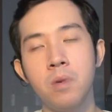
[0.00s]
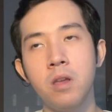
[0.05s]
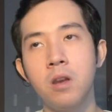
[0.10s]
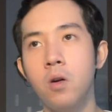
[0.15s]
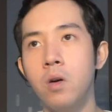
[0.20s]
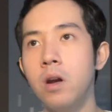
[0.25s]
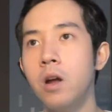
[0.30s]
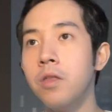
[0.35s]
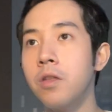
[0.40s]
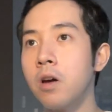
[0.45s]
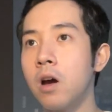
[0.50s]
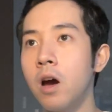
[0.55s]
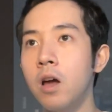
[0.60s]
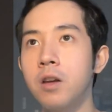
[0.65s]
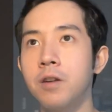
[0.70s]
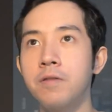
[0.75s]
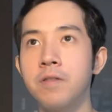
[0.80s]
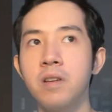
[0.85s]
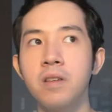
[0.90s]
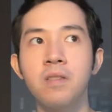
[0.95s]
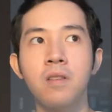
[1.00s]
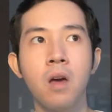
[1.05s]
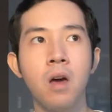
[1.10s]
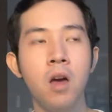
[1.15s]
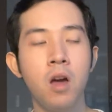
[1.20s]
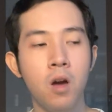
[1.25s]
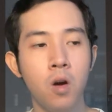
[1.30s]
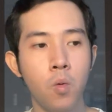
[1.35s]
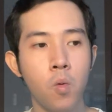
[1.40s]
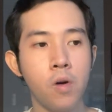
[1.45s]
In other countries
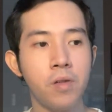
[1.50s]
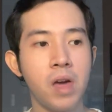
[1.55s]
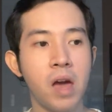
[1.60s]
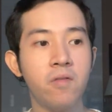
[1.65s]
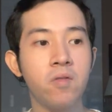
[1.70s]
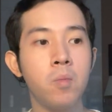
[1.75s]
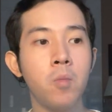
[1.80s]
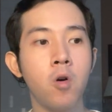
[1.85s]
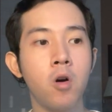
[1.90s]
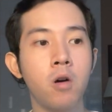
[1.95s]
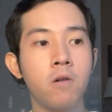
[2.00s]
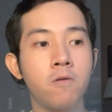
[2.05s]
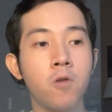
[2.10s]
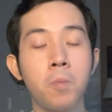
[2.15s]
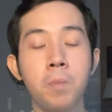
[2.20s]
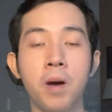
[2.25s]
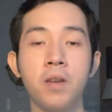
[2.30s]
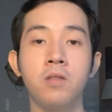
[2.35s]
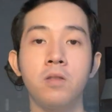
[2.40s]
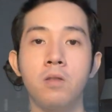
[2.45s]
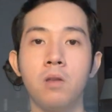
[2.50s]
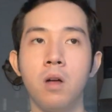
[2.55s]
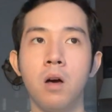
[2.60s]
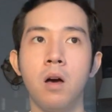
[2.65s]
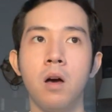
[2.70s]
where they have a more robust